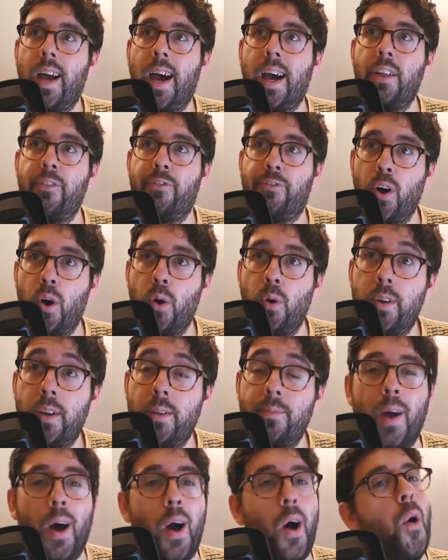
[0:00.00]
And if
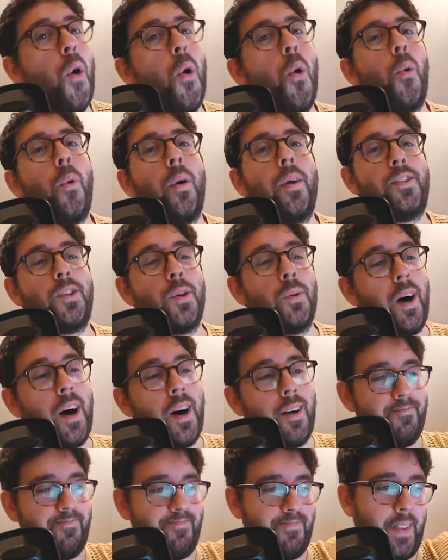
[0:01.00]
Foden... Oh, do you know
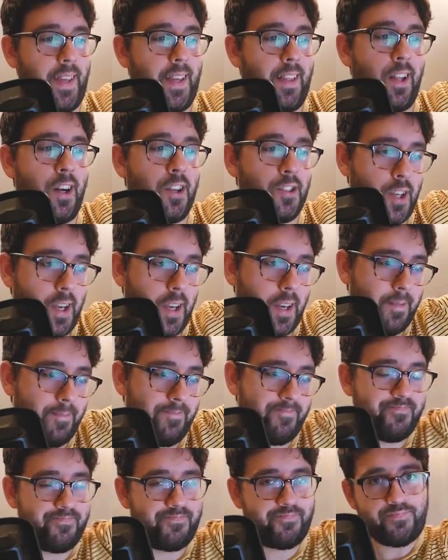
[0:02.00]
what? Logic.
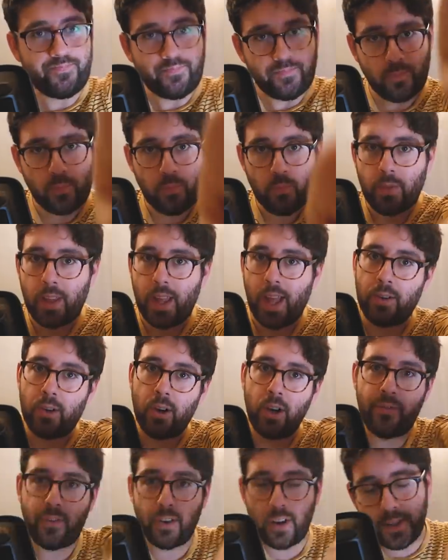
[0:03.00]
I'm
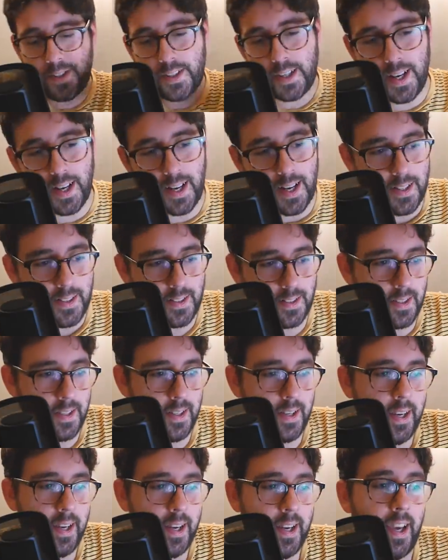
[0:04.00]
going for logic here, lads.
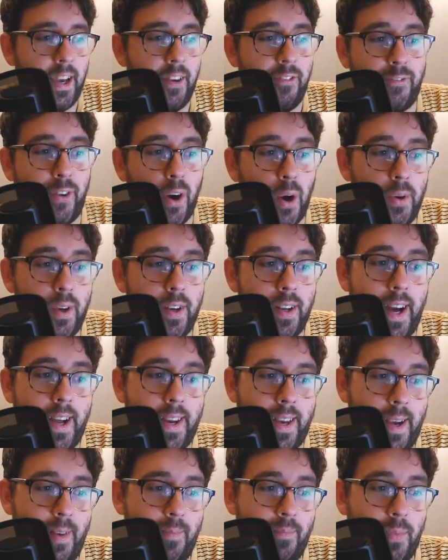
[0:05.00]
If Foden
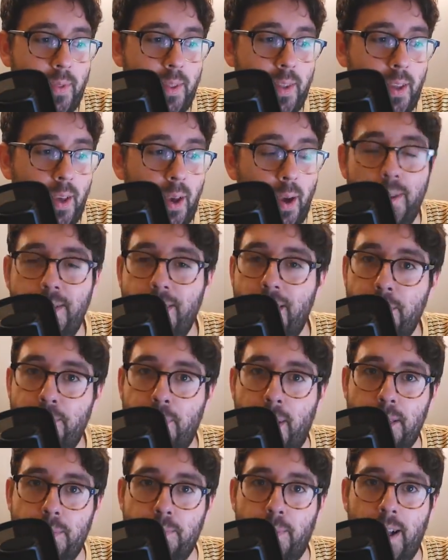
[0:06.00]
had it, who's his
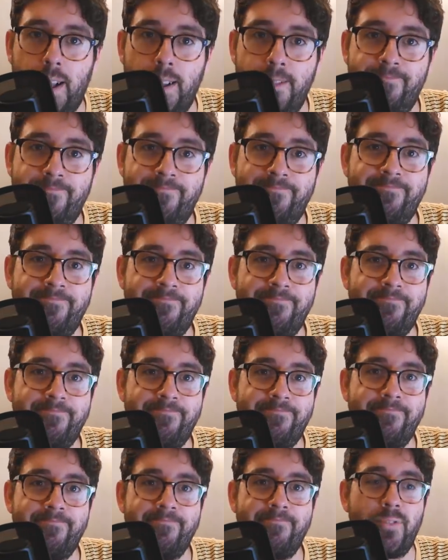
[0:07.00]
best pal?
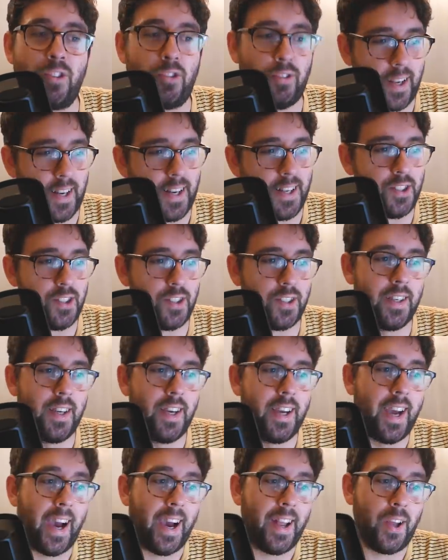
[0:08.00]
Grealish.
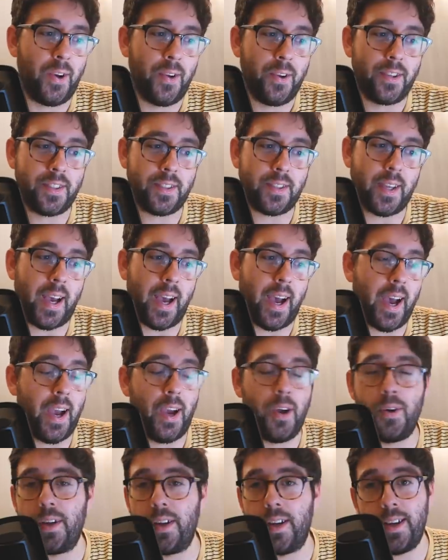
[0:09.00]
And who does, uh,
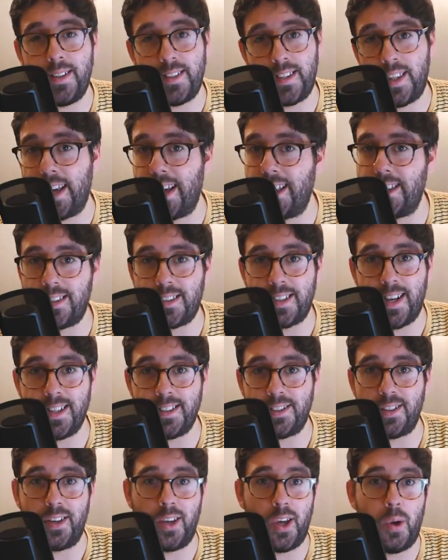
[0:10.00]
who do, he's the English
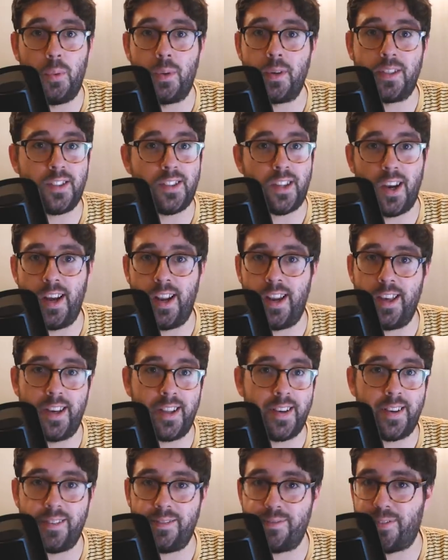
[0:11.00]
lads, and who would Sterling
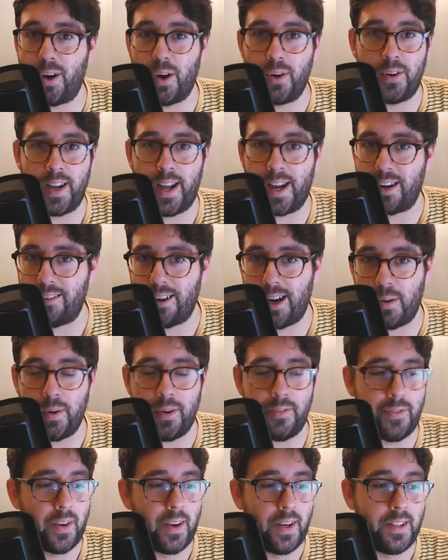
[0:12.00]
and Foden hang around
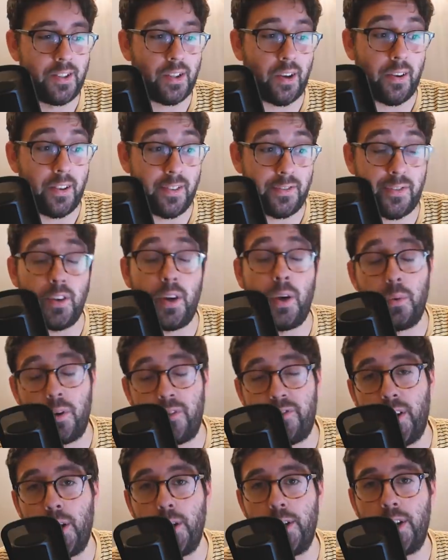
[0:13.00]
with? Sorry, who
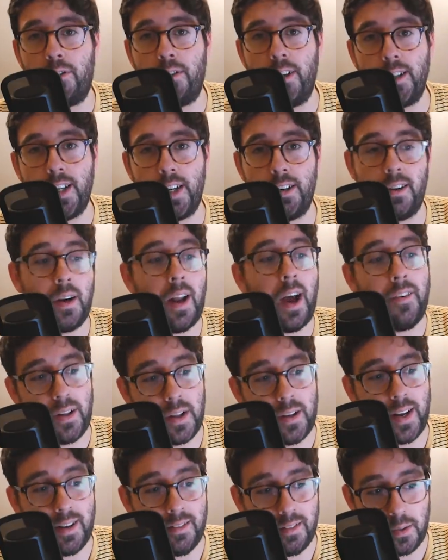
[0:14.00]
would Foden and Grealish hang around? I
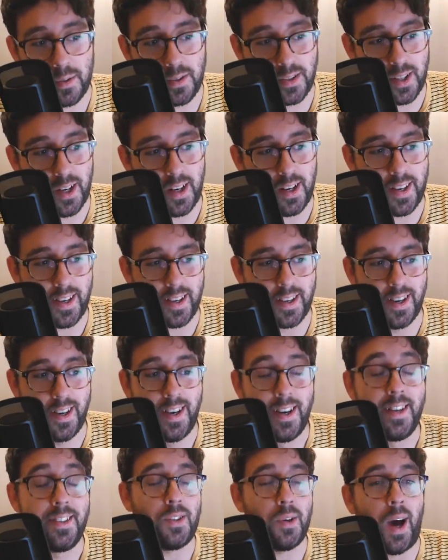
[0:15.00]
think they hang around with Sterling.
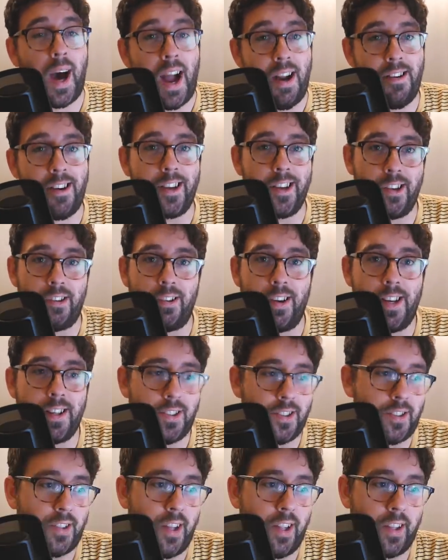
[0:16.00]
So I reckon Grealish
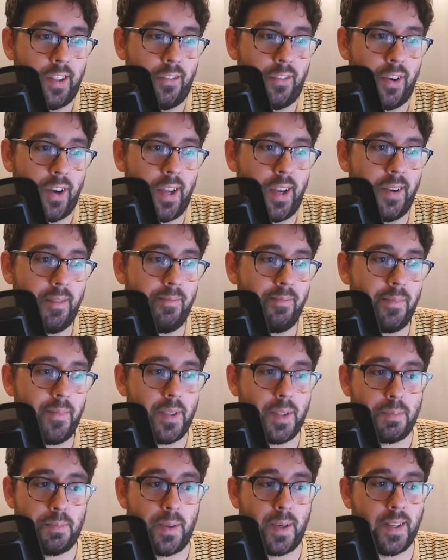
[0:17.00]
and Sterling have got it,
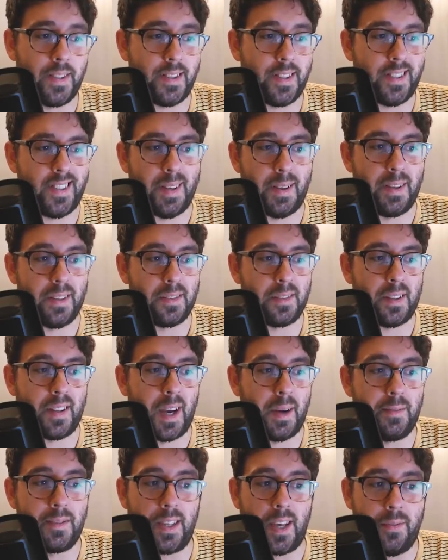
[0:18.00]
just because they spend us
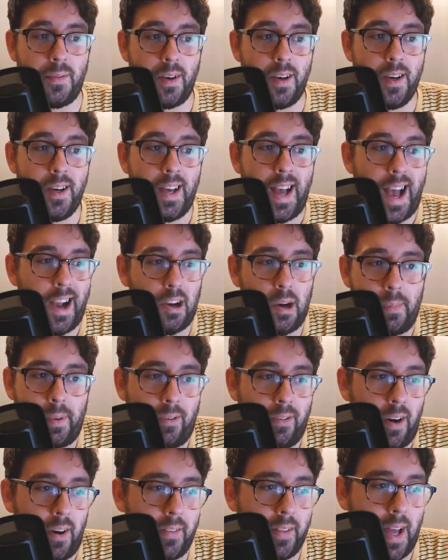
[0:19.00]
time together. I could be
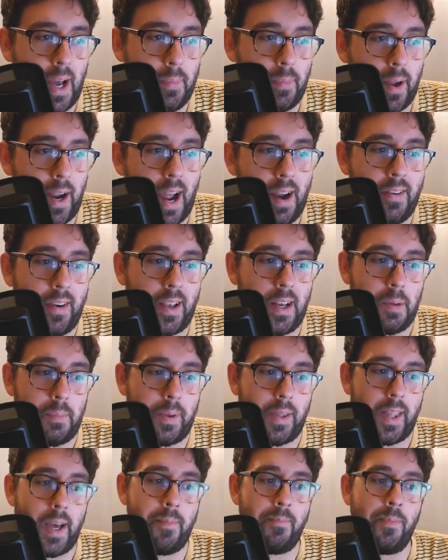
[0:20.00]
wrong there, but I reckon it'll
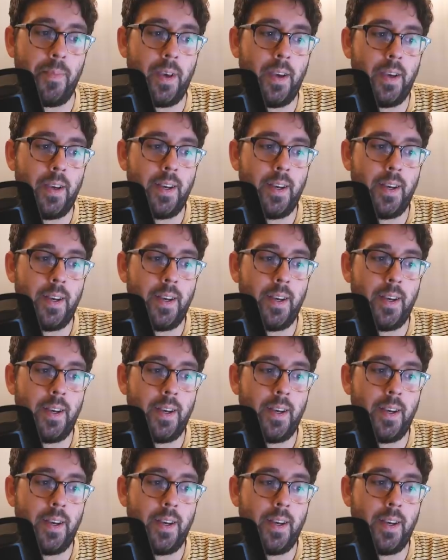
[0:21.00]
be them.